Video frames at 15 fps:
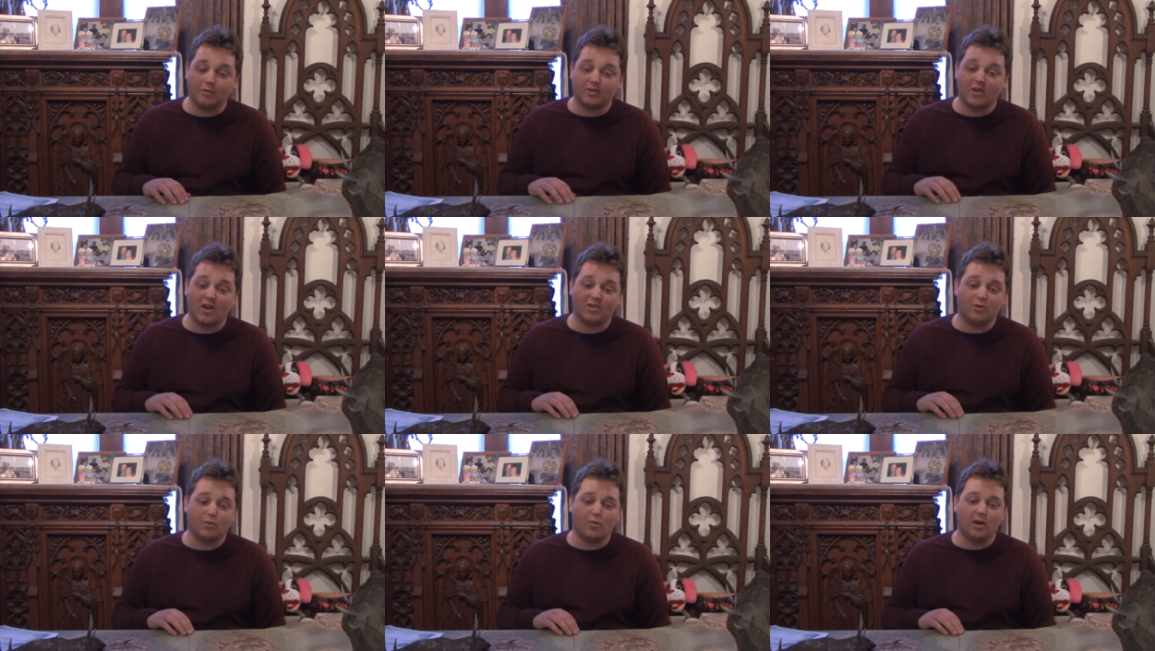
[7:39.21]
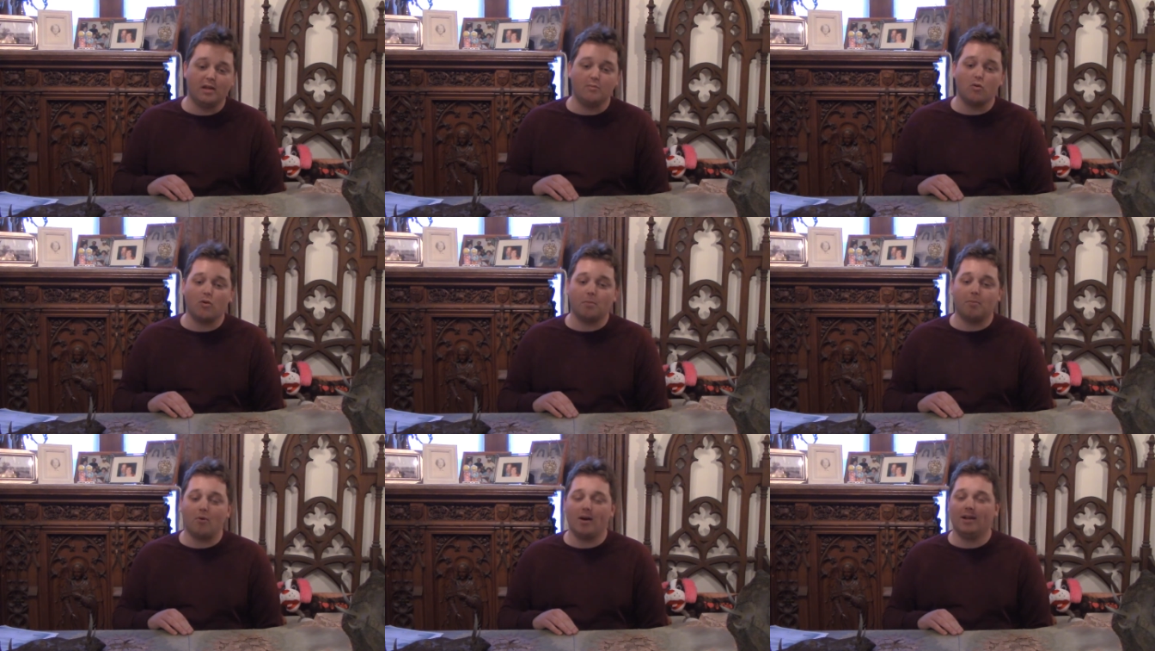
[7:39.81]
which costs 20
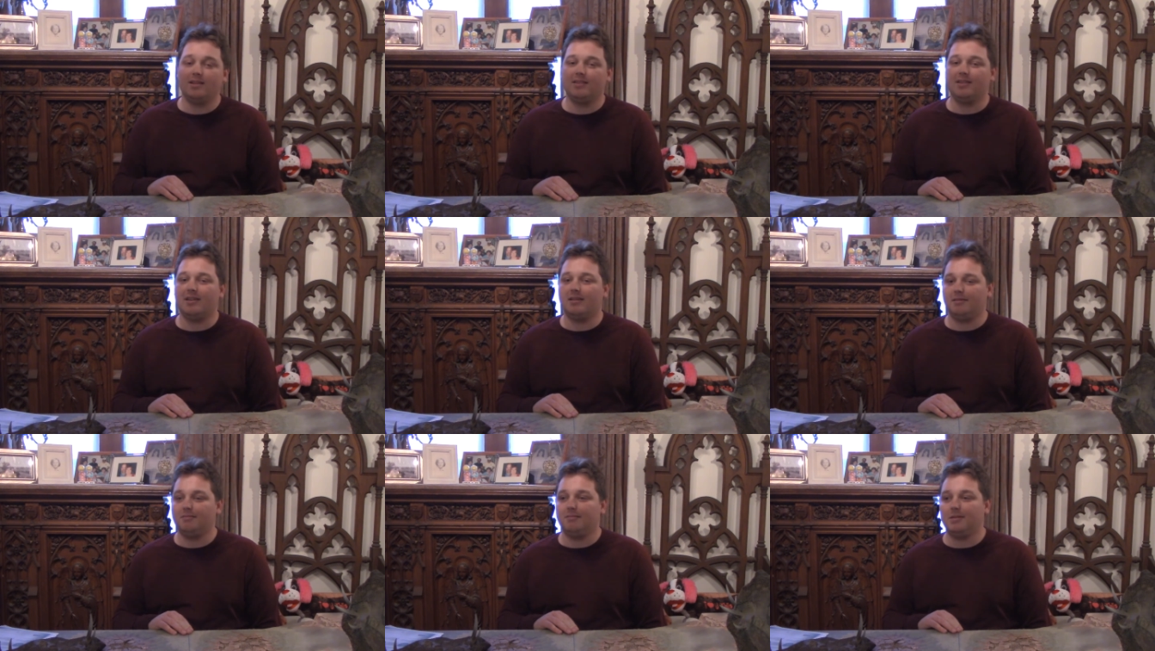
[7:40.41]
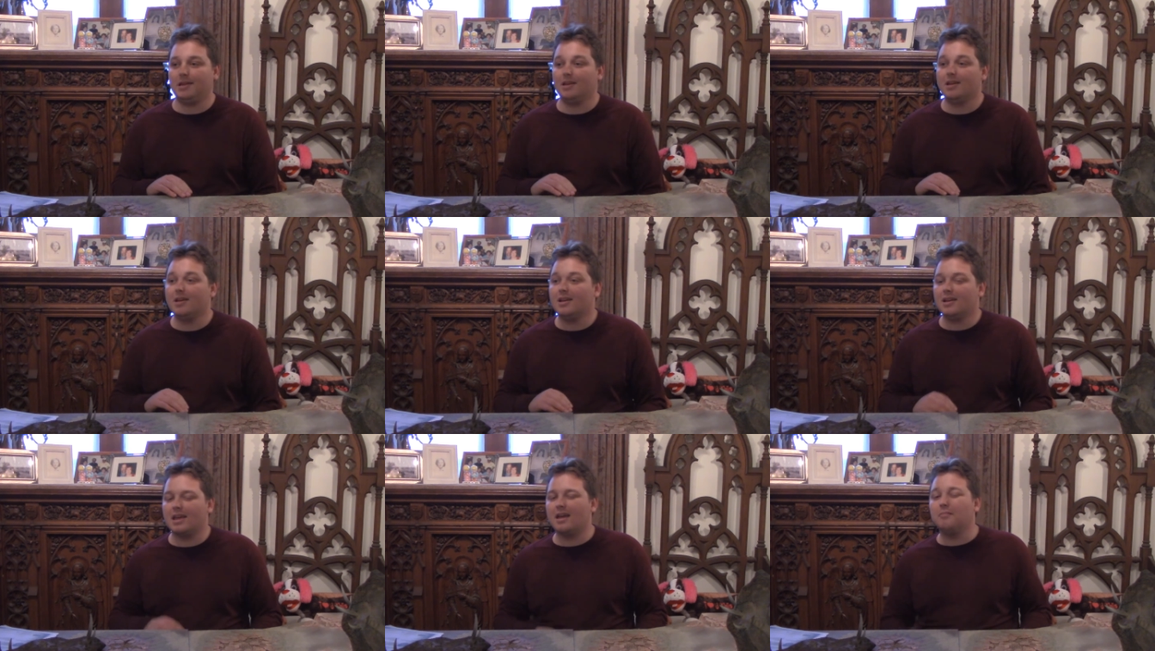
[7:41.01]
more points
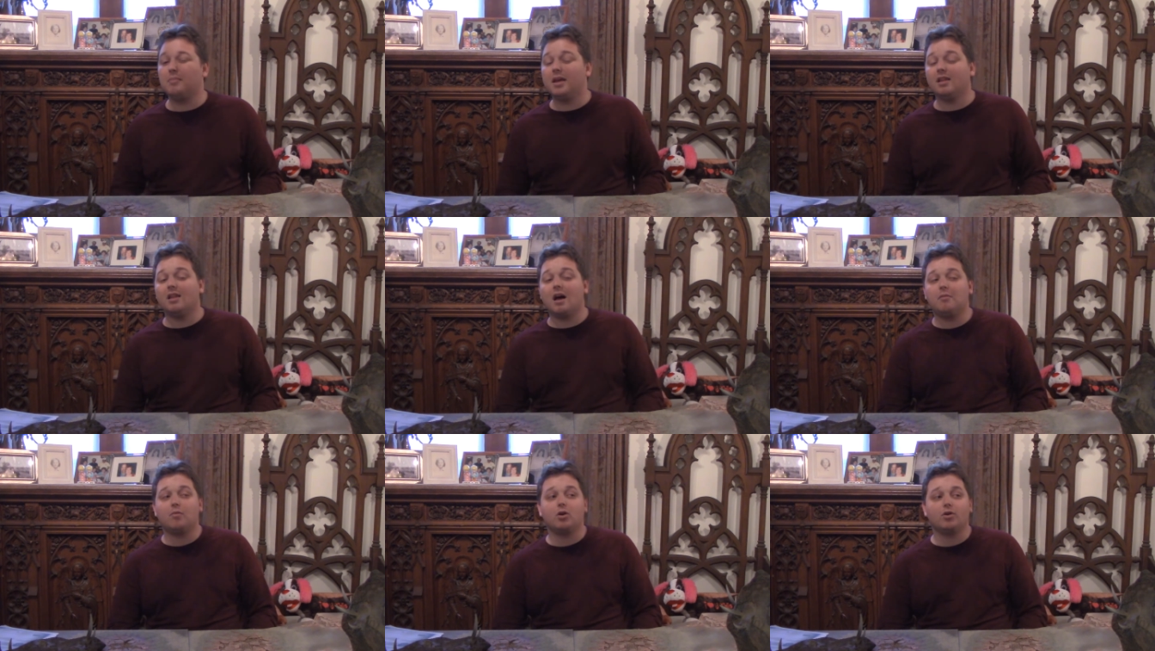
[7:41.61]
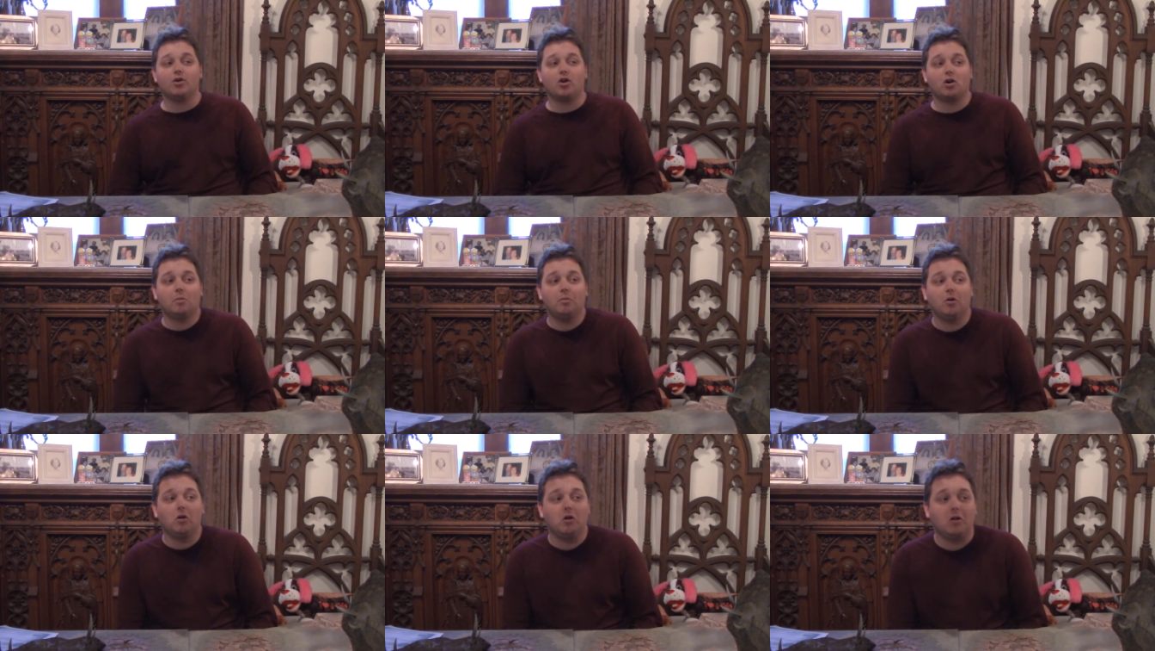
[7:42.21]
and can be a lot more
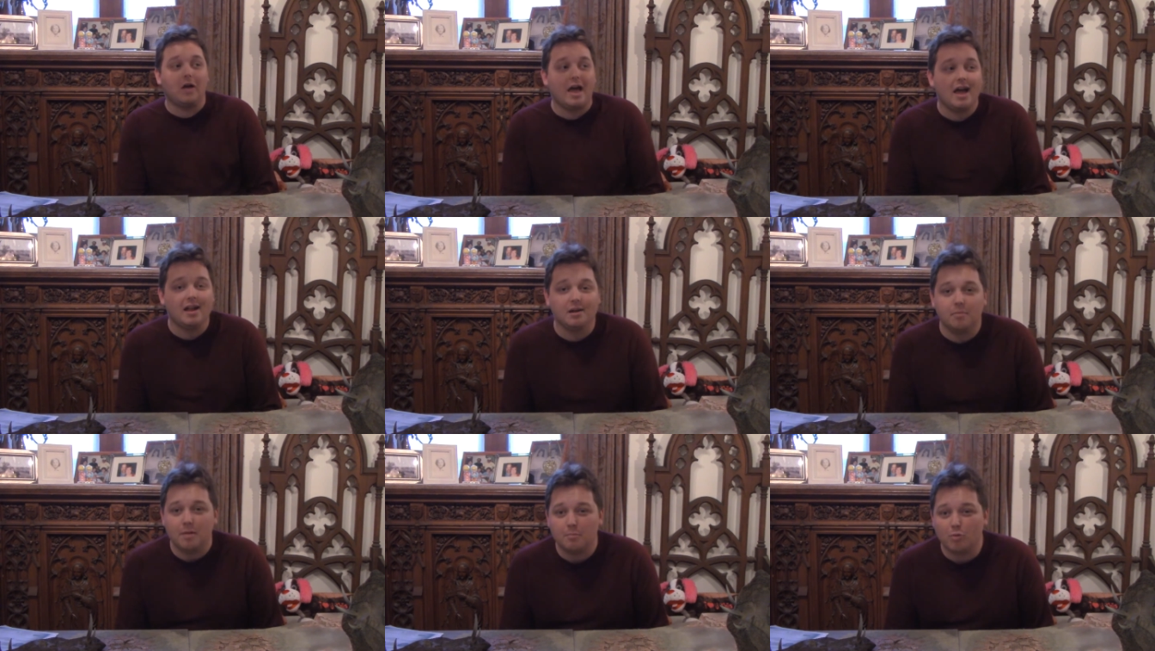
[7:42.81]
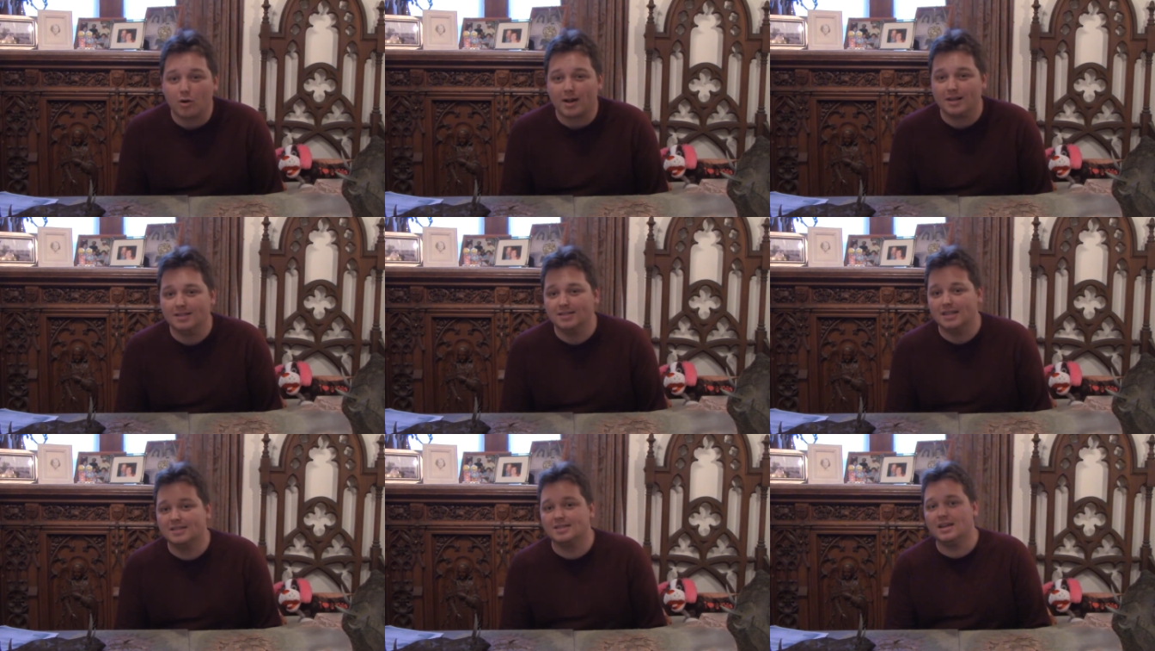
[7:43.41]
durable and a bit more
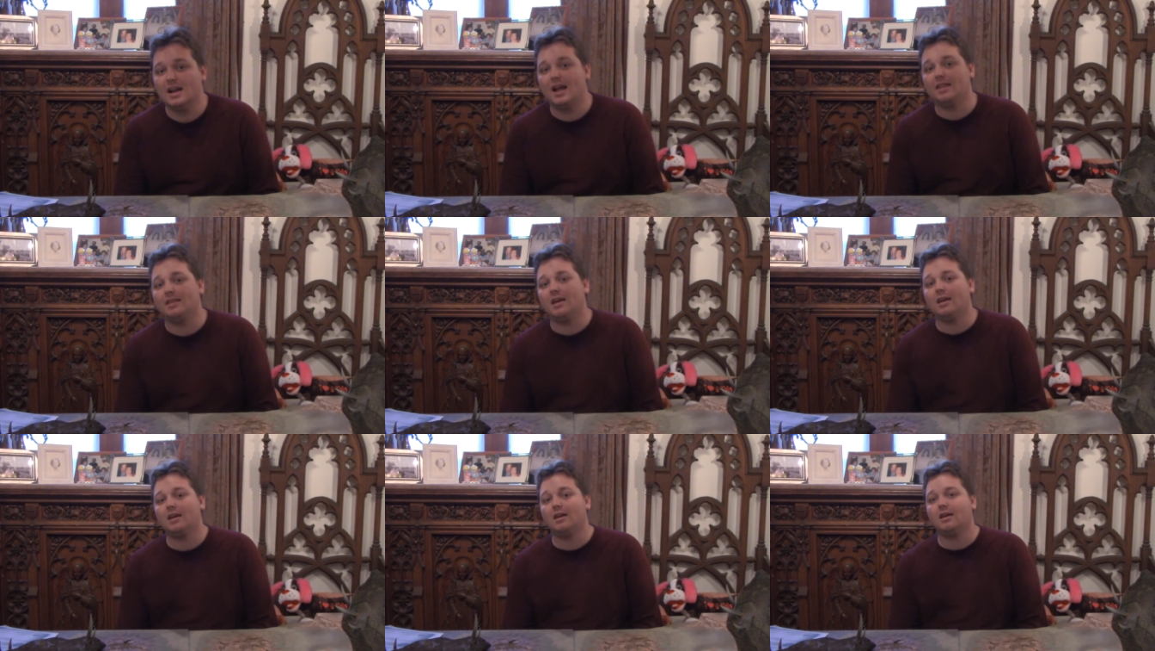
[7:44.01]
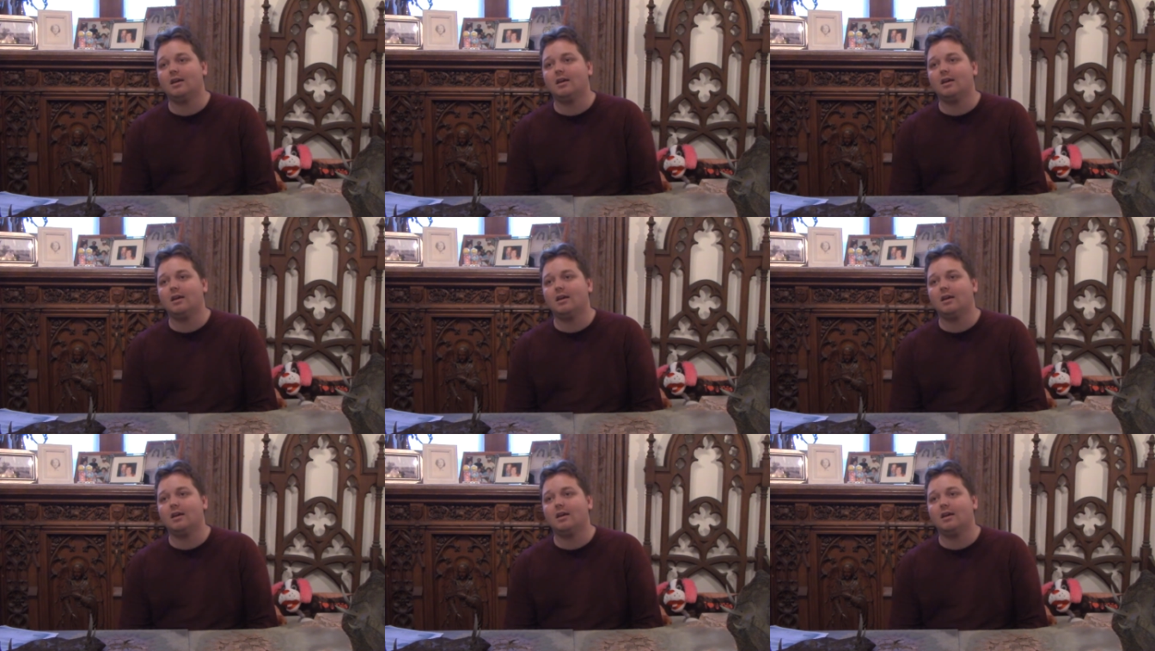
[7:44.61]
consistent, I think,